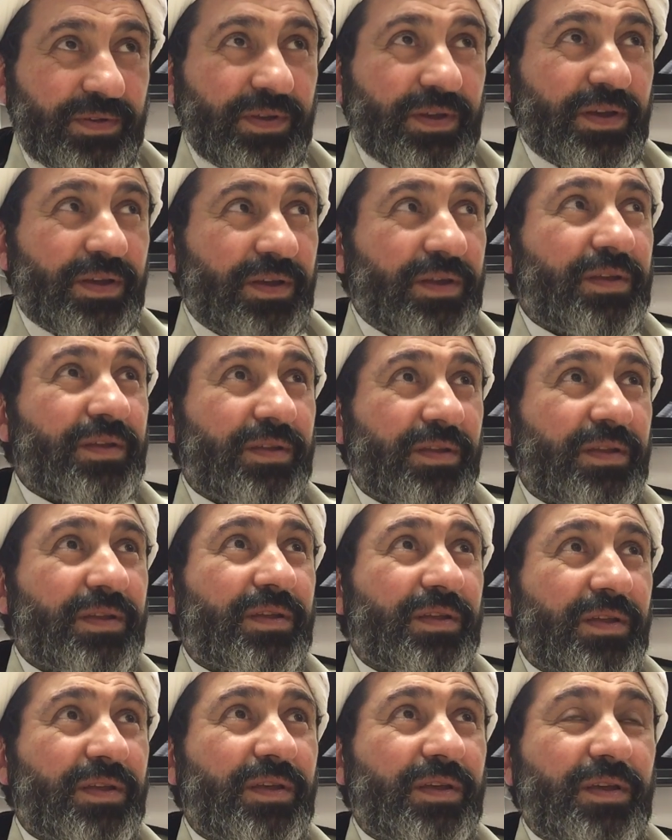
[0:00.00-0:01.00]
Yeah?
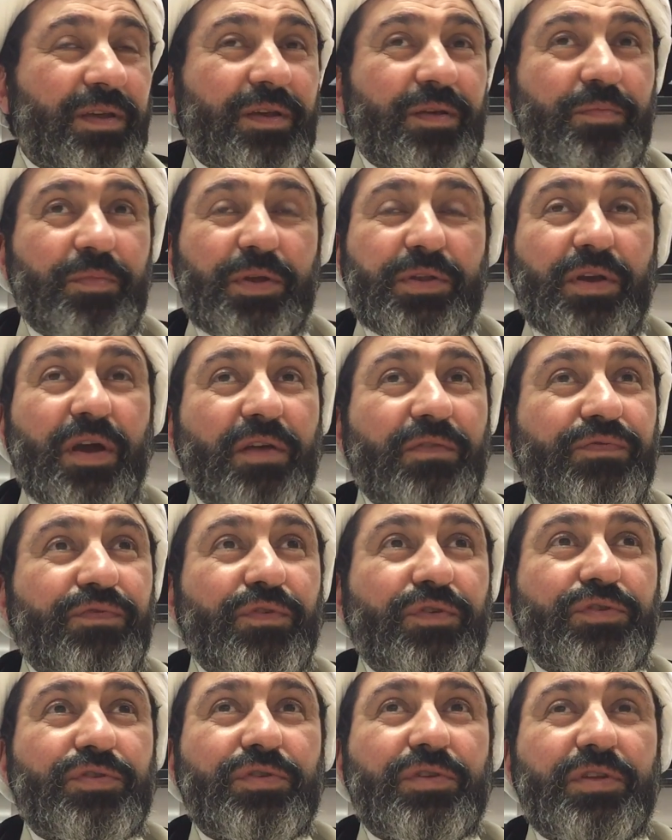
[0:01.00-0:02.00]
But
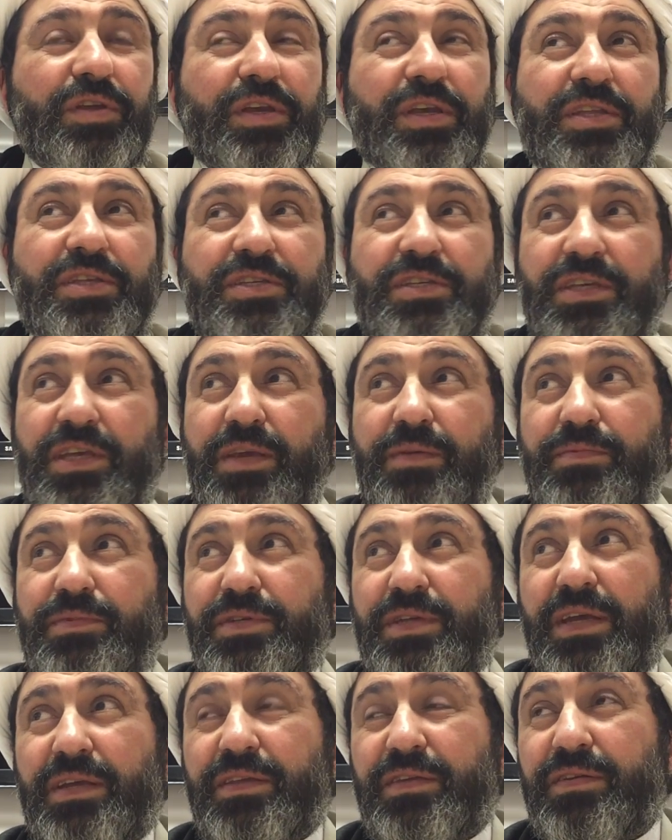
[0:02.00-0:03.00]
unfortunately, it
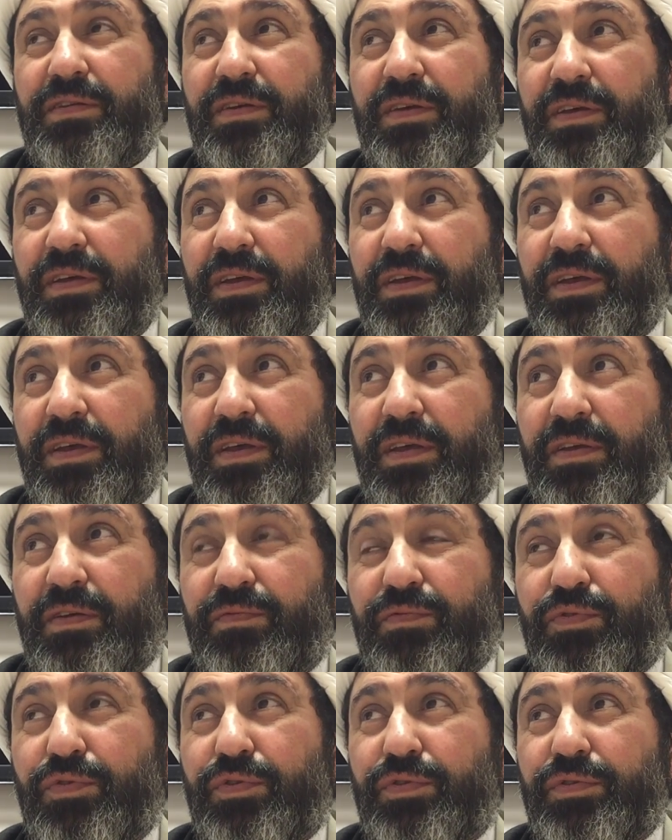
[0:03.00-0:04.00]
seems that
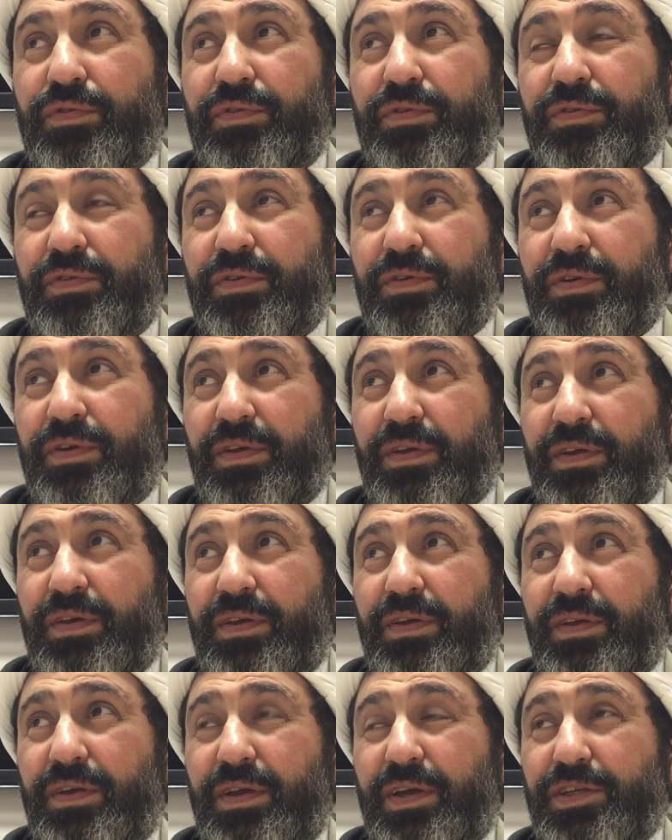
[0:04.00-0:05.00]
for
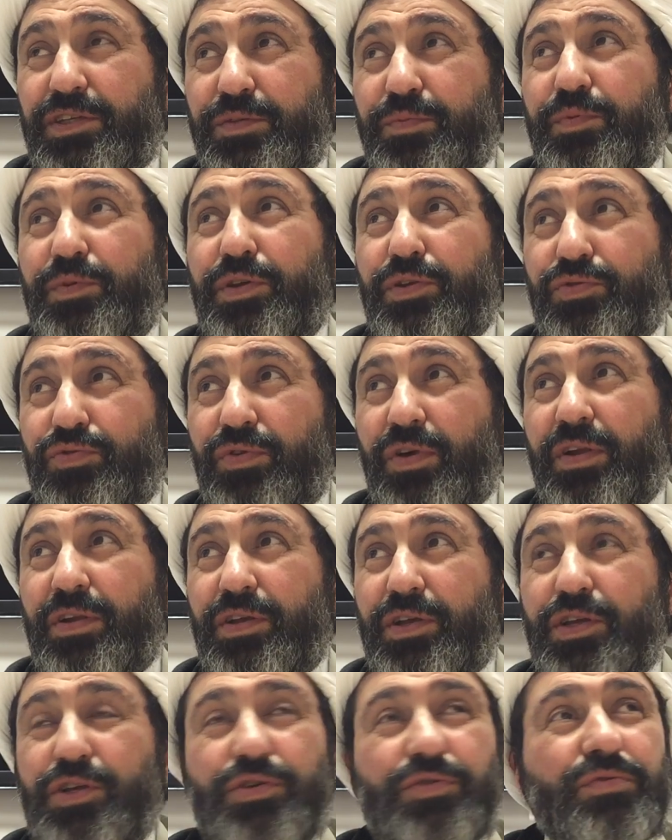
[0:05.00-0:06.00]
spiritual
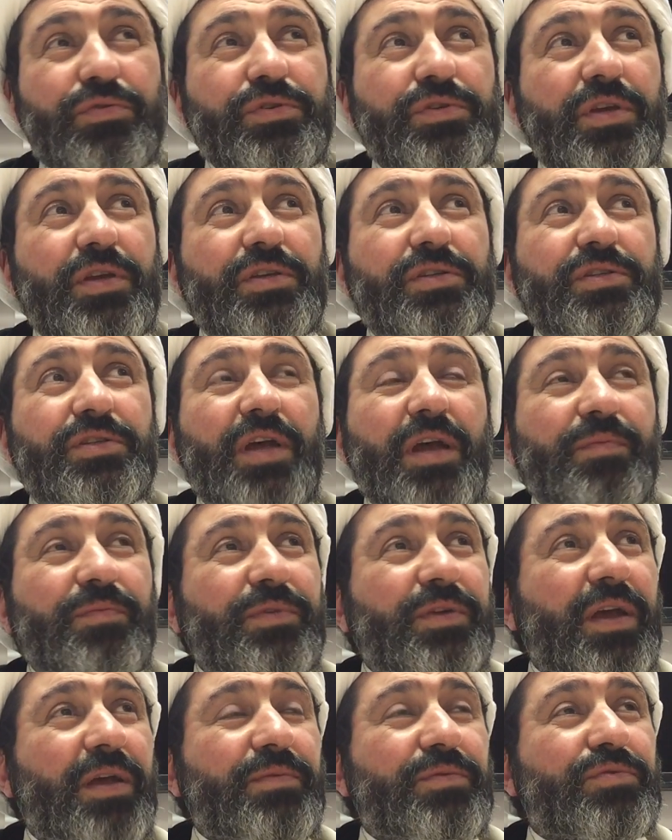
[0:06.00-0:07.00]
issues
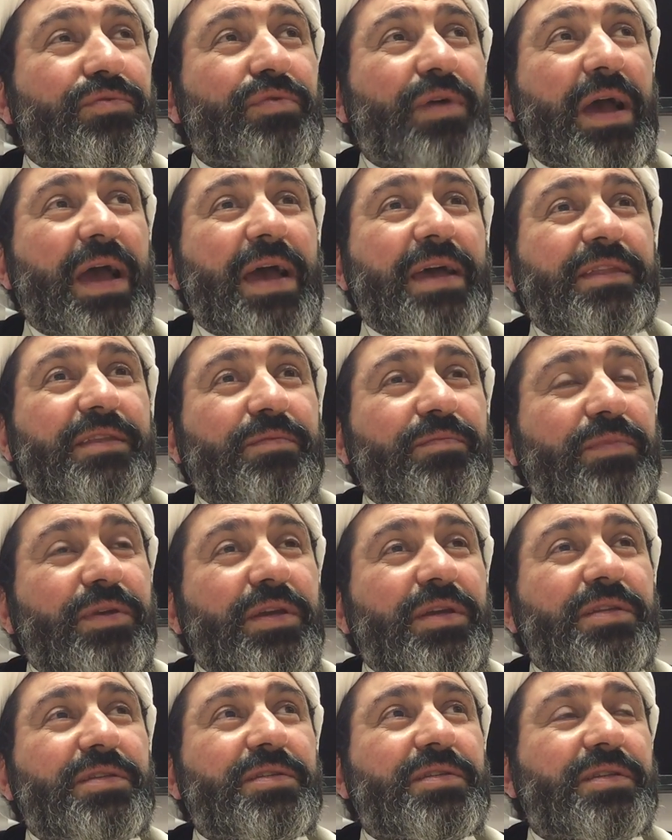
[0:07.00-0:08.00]
sometimes to
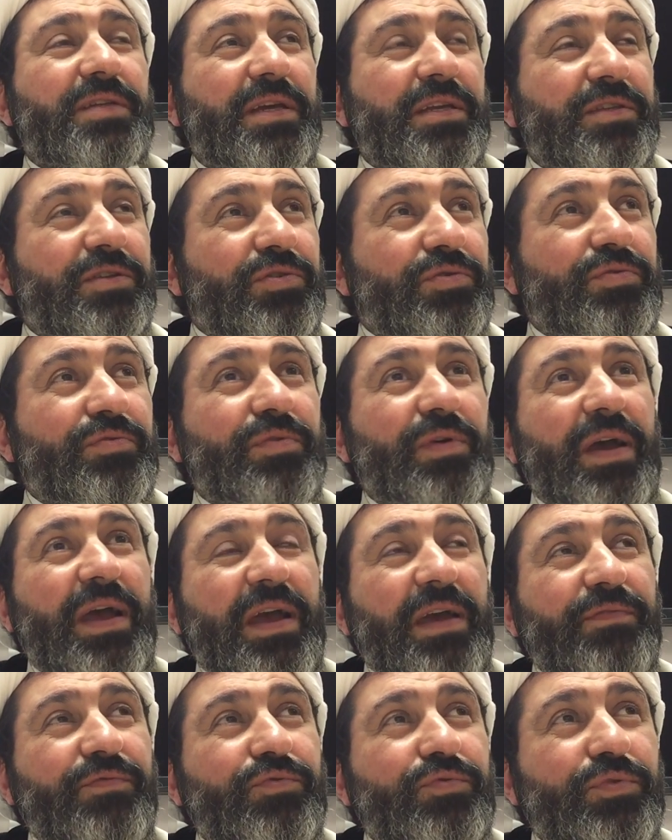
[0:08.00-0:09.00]
admit that you
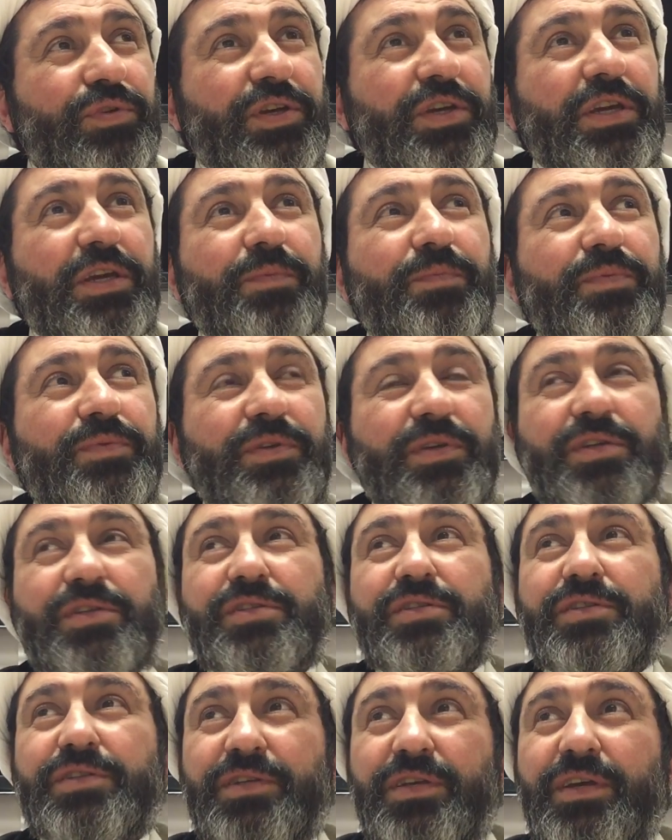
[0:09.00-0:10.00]
have to keep
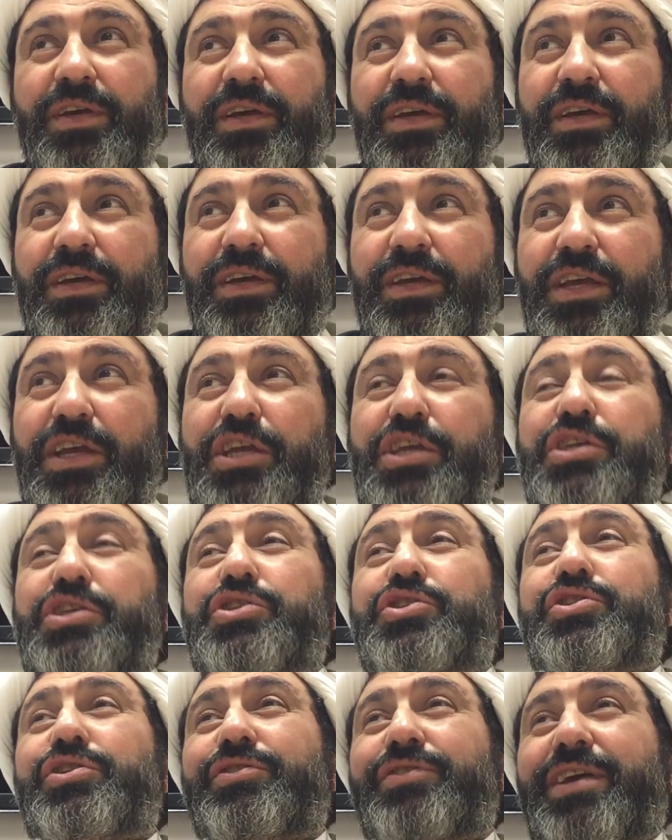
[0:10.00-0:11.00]
this
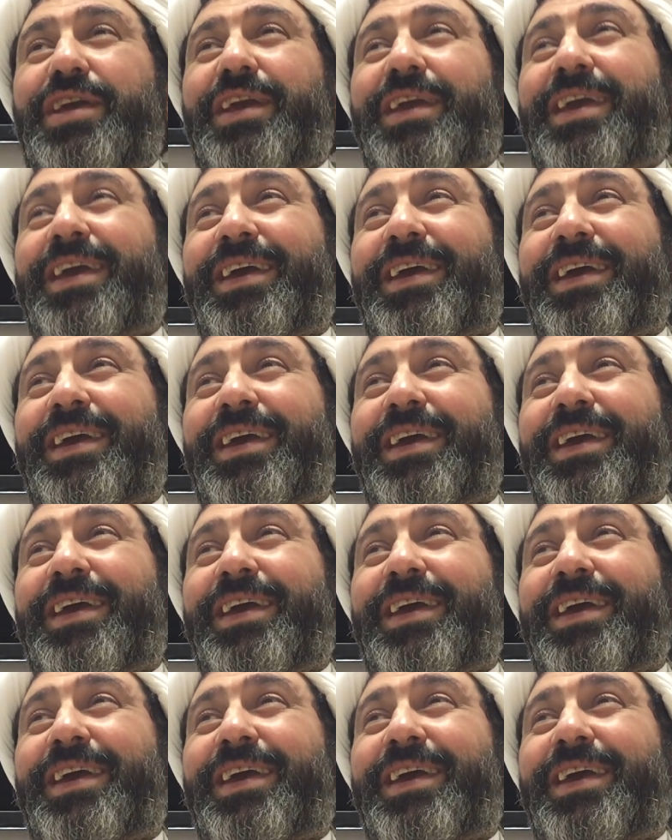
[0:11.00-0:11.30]
injury